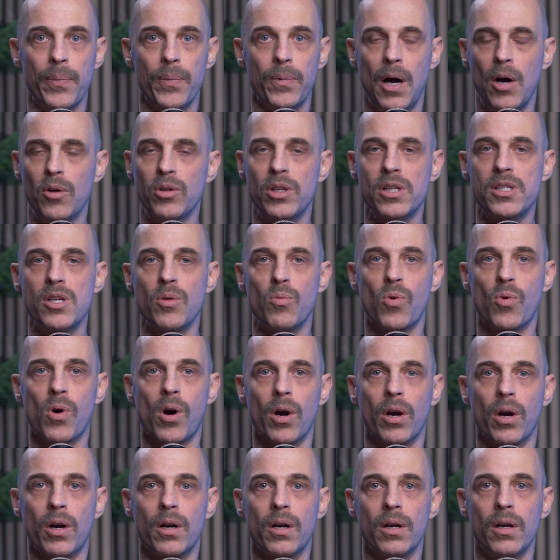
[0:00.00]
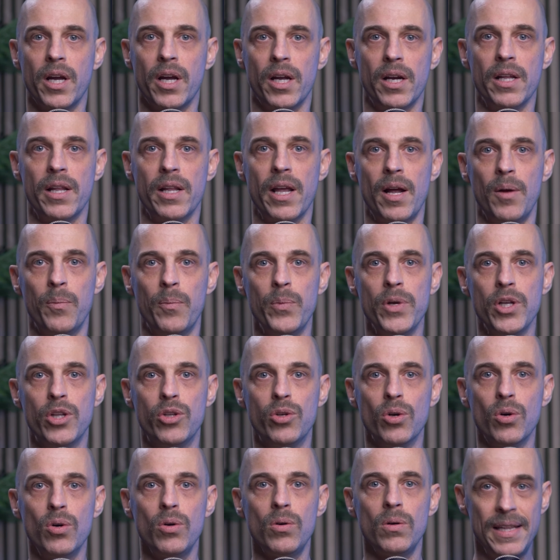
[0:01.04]
How does it work? Can it help me
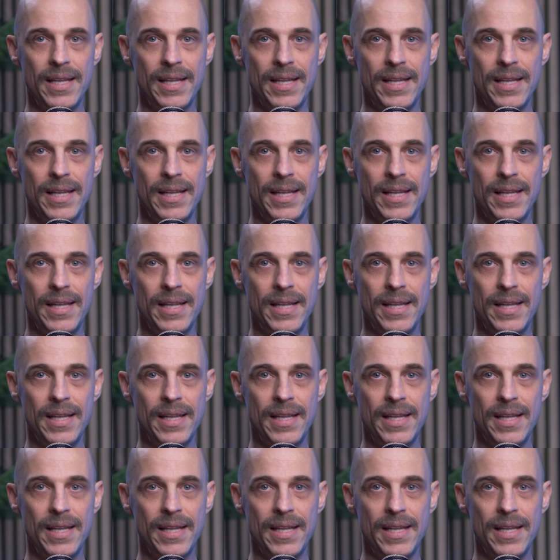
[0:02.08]
too?